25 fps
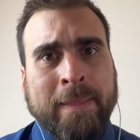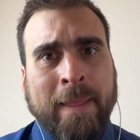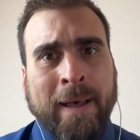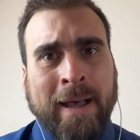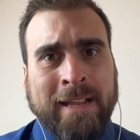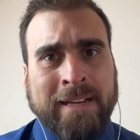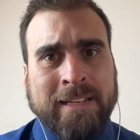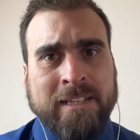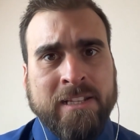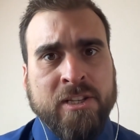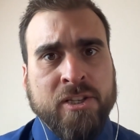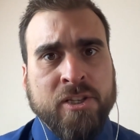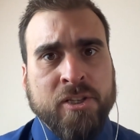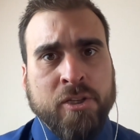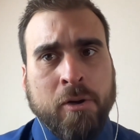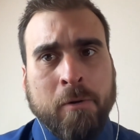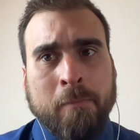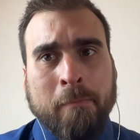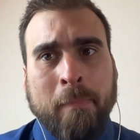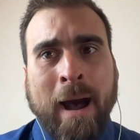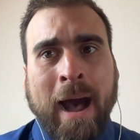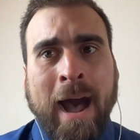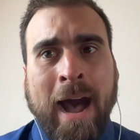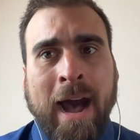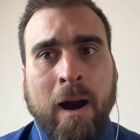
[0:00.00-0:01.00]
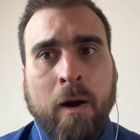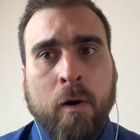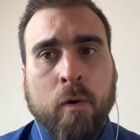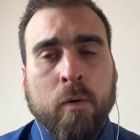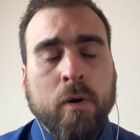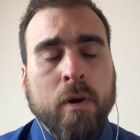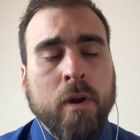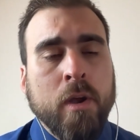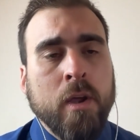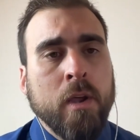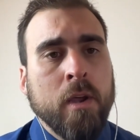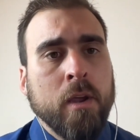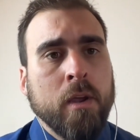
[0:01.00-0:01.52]
that somehow
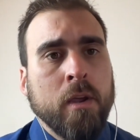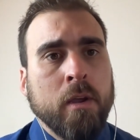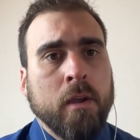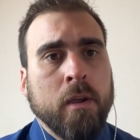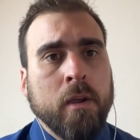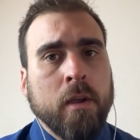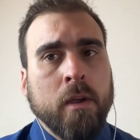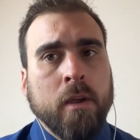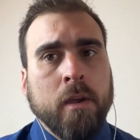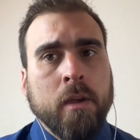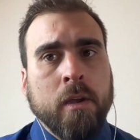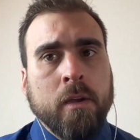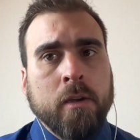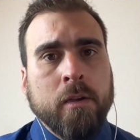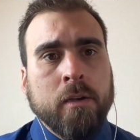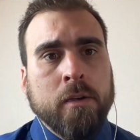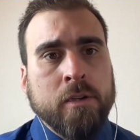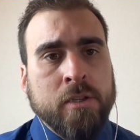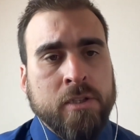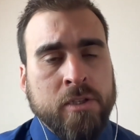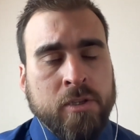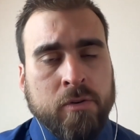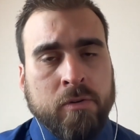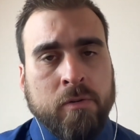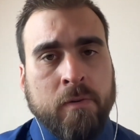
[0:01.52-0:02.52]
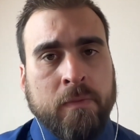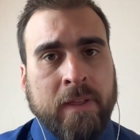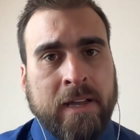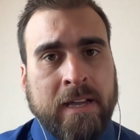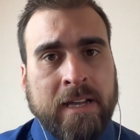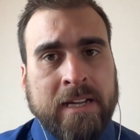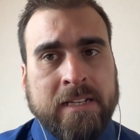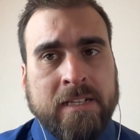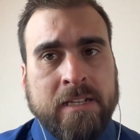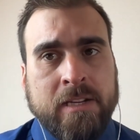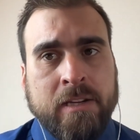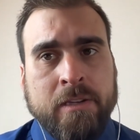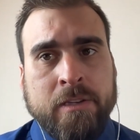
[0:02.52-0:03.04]
so
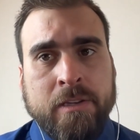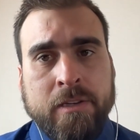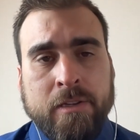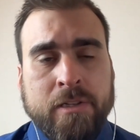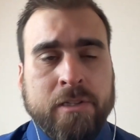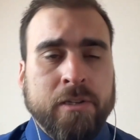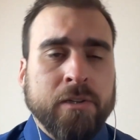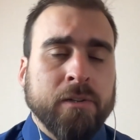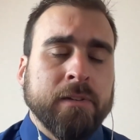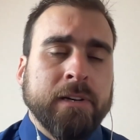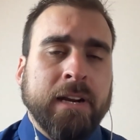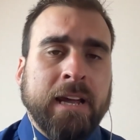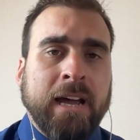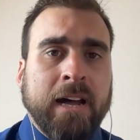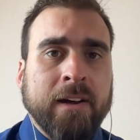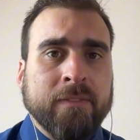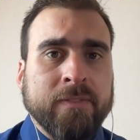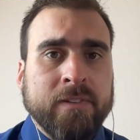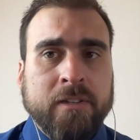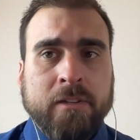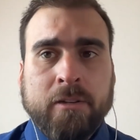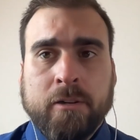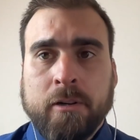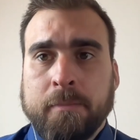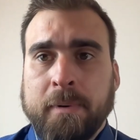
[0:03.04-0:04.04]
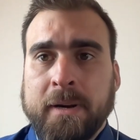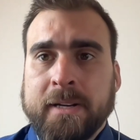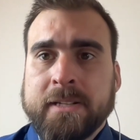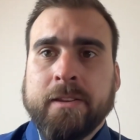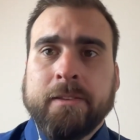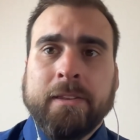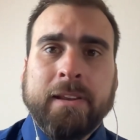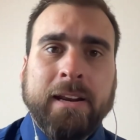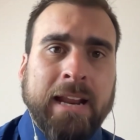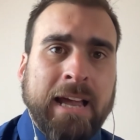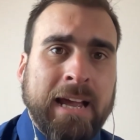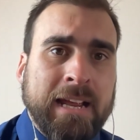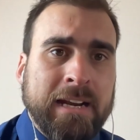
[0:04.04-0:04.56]
that you don't have to go back to
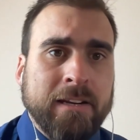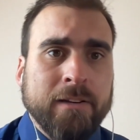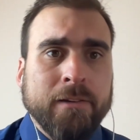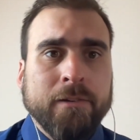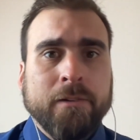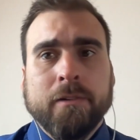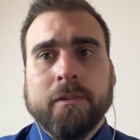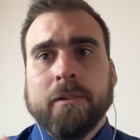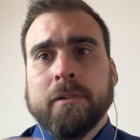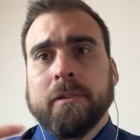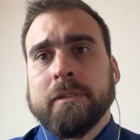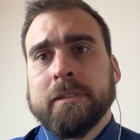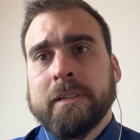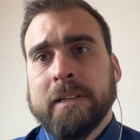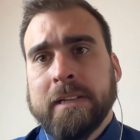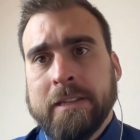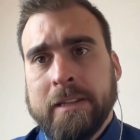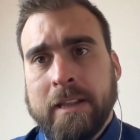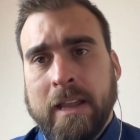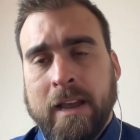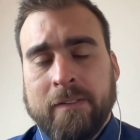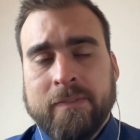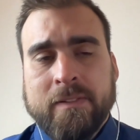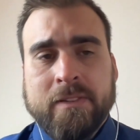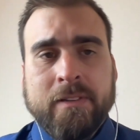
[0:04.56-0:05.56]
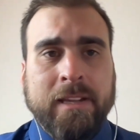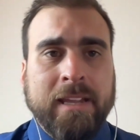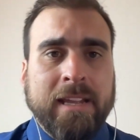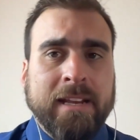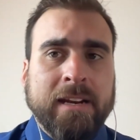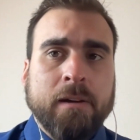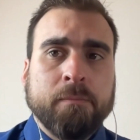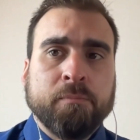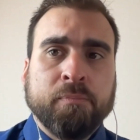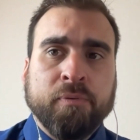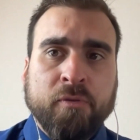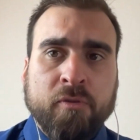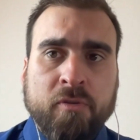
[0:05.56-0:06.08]
the landlord and you have to get
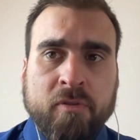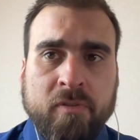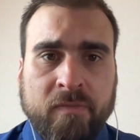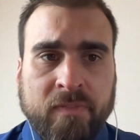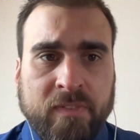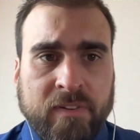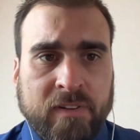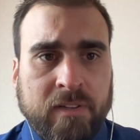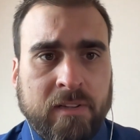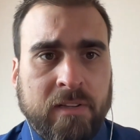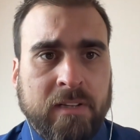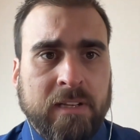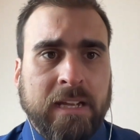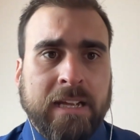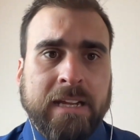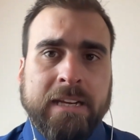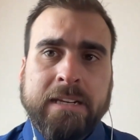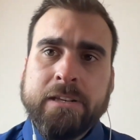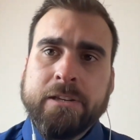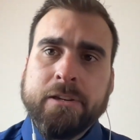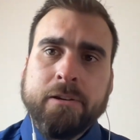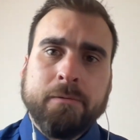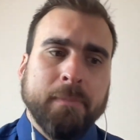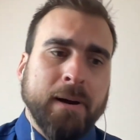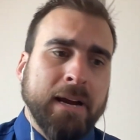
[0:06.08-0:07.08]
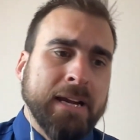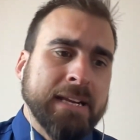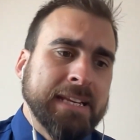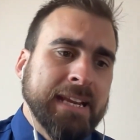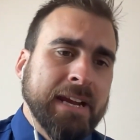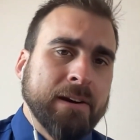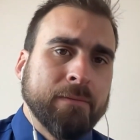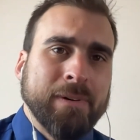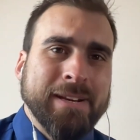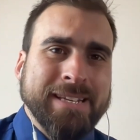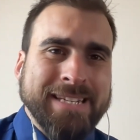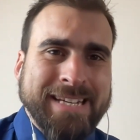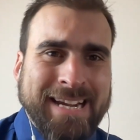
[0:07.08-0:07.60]
approval and you might
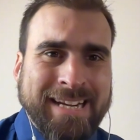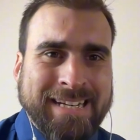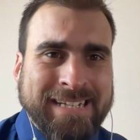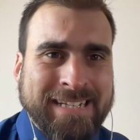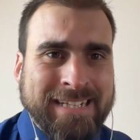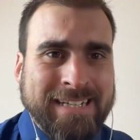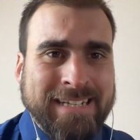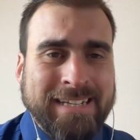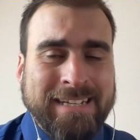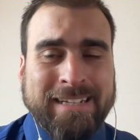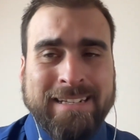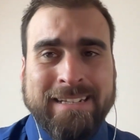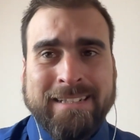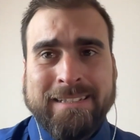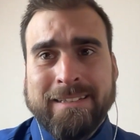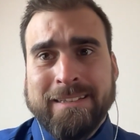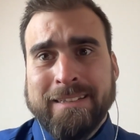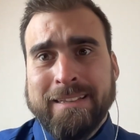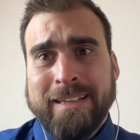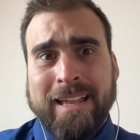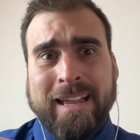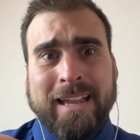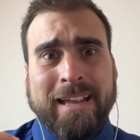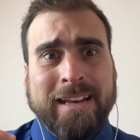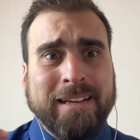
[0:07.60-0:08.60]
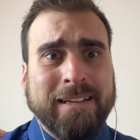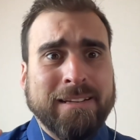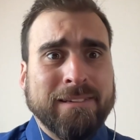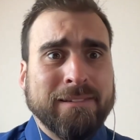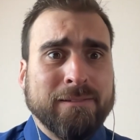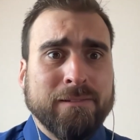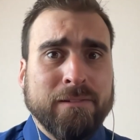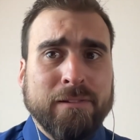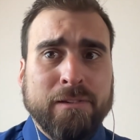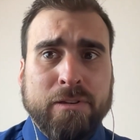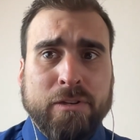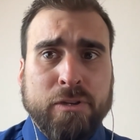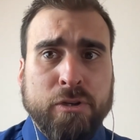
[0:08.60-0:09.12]
get rejected, and
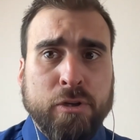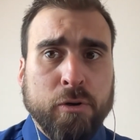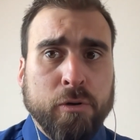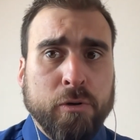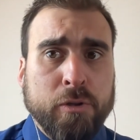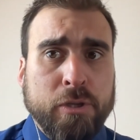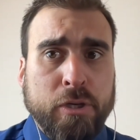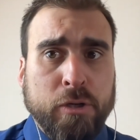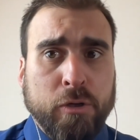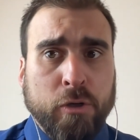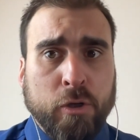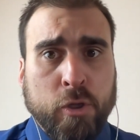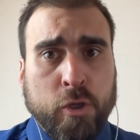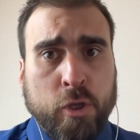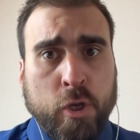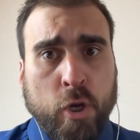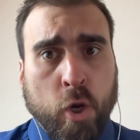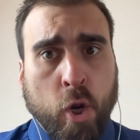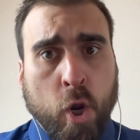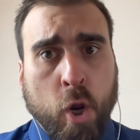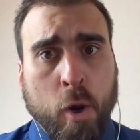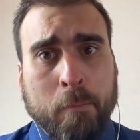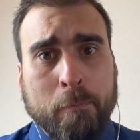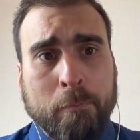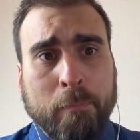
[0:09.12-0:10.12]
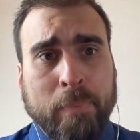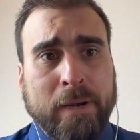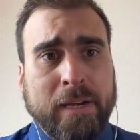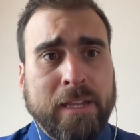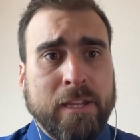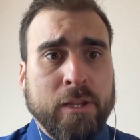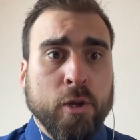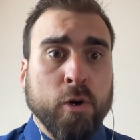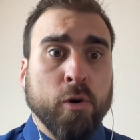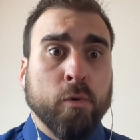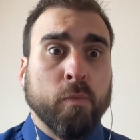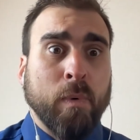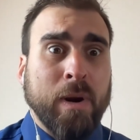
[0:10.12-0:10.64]
then your company,
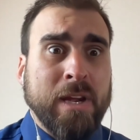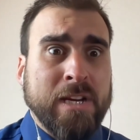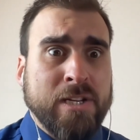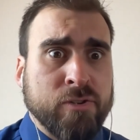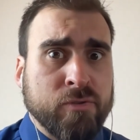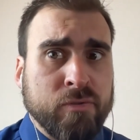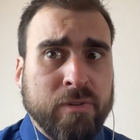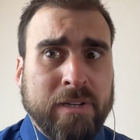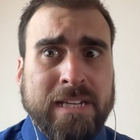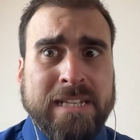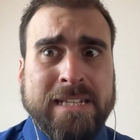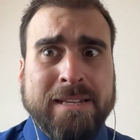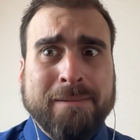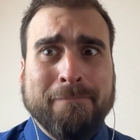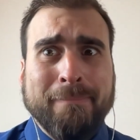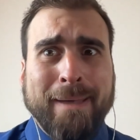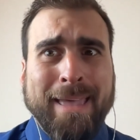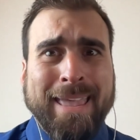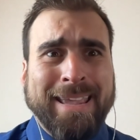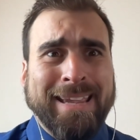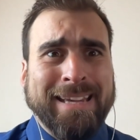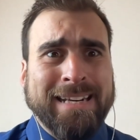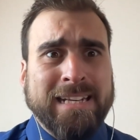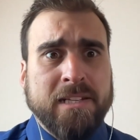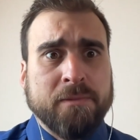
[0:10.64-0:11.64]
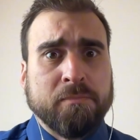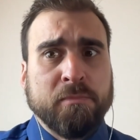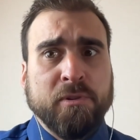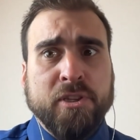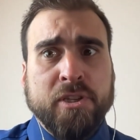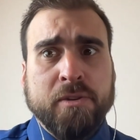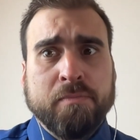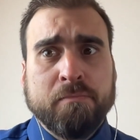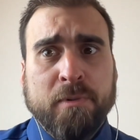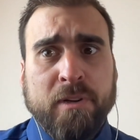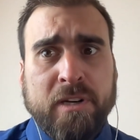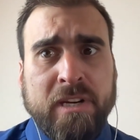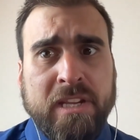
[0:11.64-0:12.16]
your restaurant isn't making as
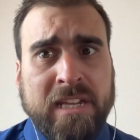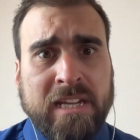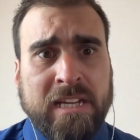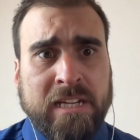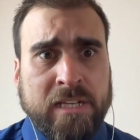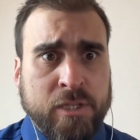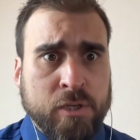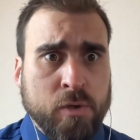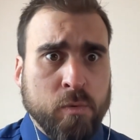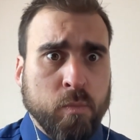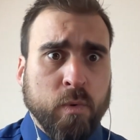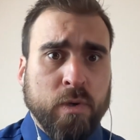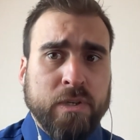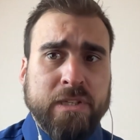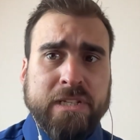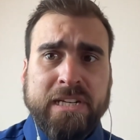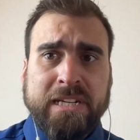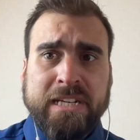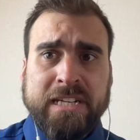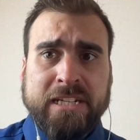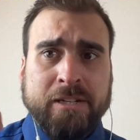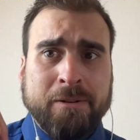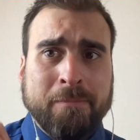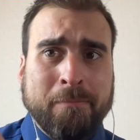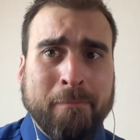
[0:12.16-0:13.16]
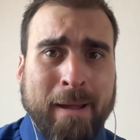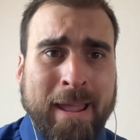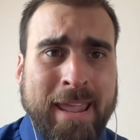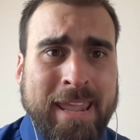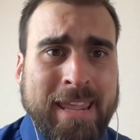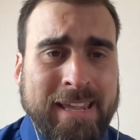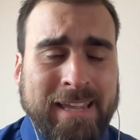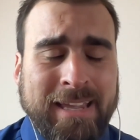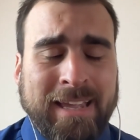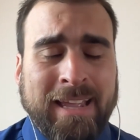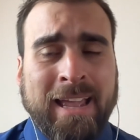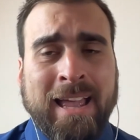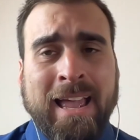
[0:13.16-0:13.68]
much money as you wanted it to
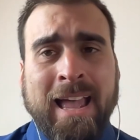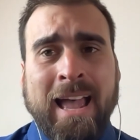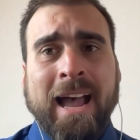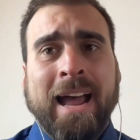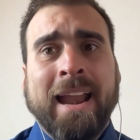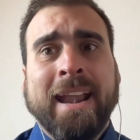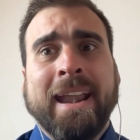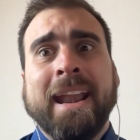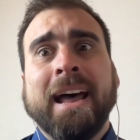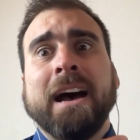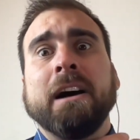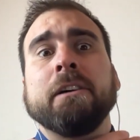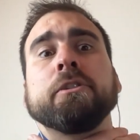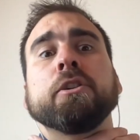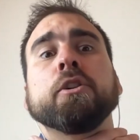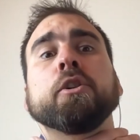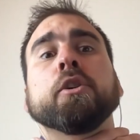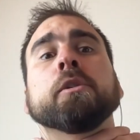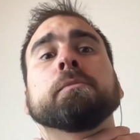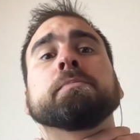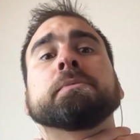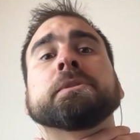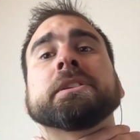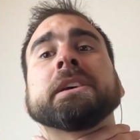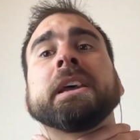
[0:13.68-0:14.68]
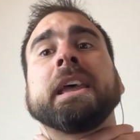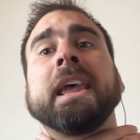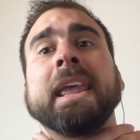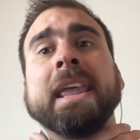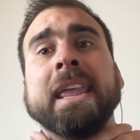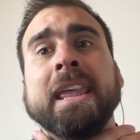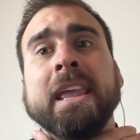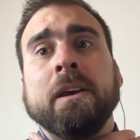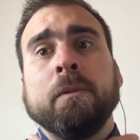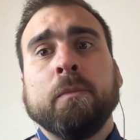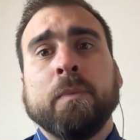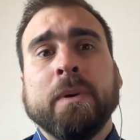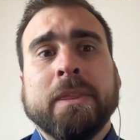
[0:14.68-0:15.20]
make, and now you're up to
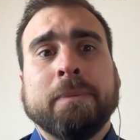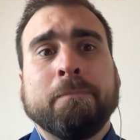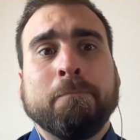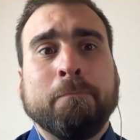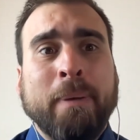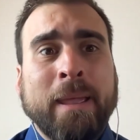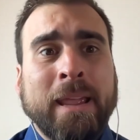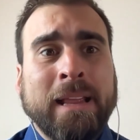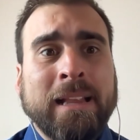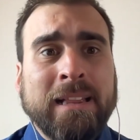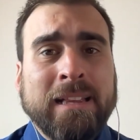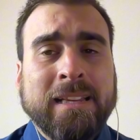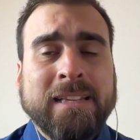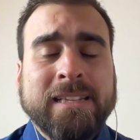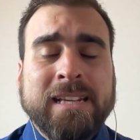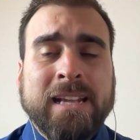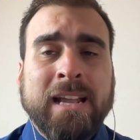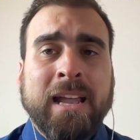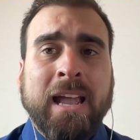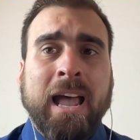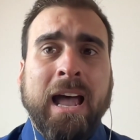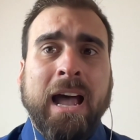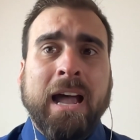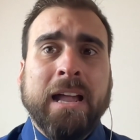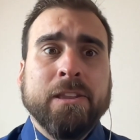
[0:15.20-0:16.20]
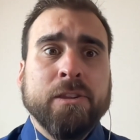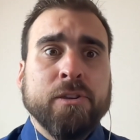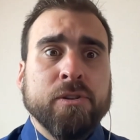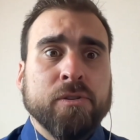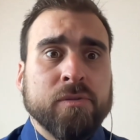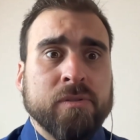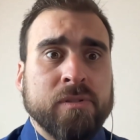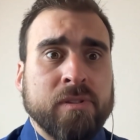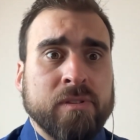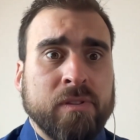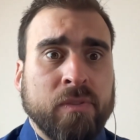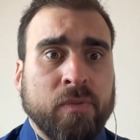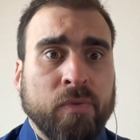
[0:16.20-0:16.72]
here with bills, and you
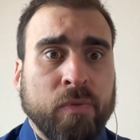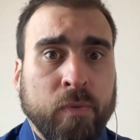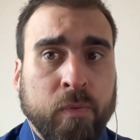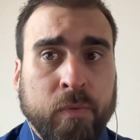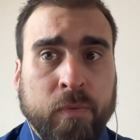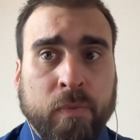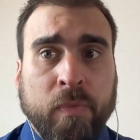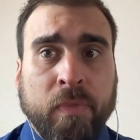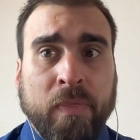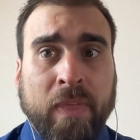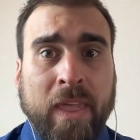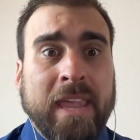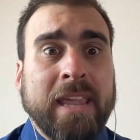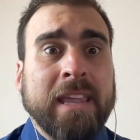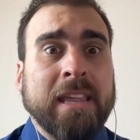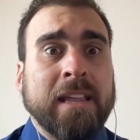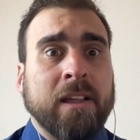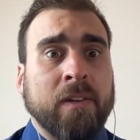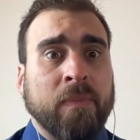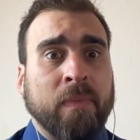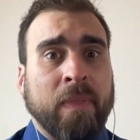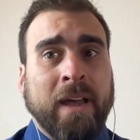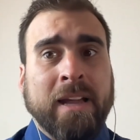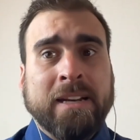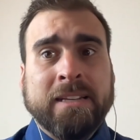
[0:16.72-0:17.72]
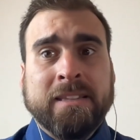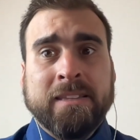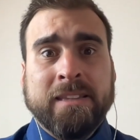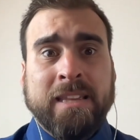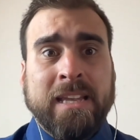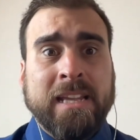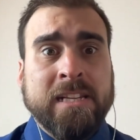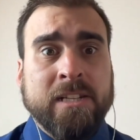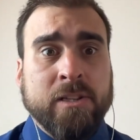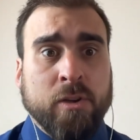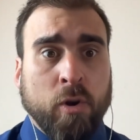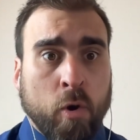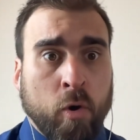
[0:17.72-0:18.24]
think that
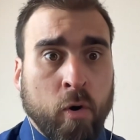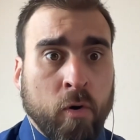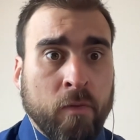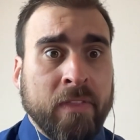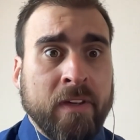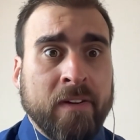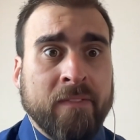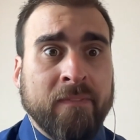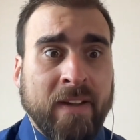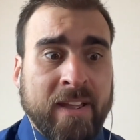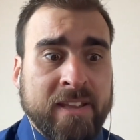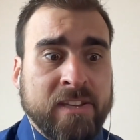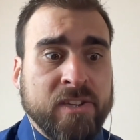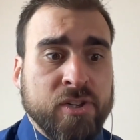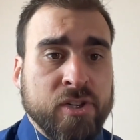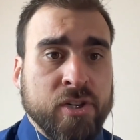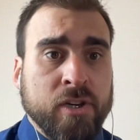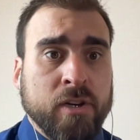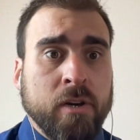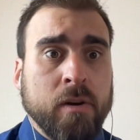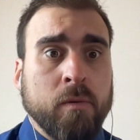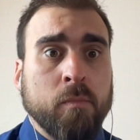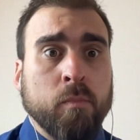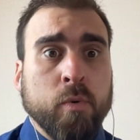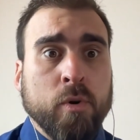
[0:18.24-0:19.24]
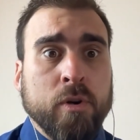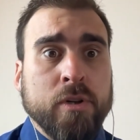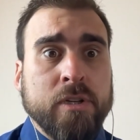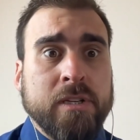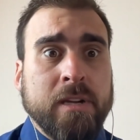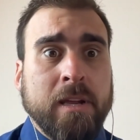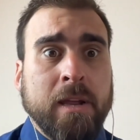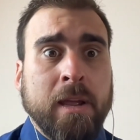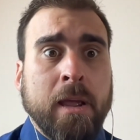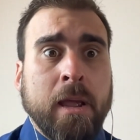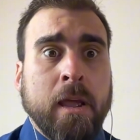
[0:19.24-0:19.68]
this other venture would,